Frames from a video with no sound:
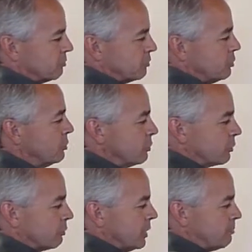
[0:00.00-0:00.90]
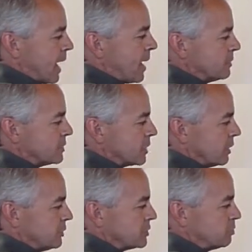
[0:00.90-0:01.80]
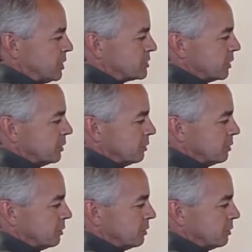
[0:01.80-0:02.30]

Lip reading: 2 or 3 patents on this piece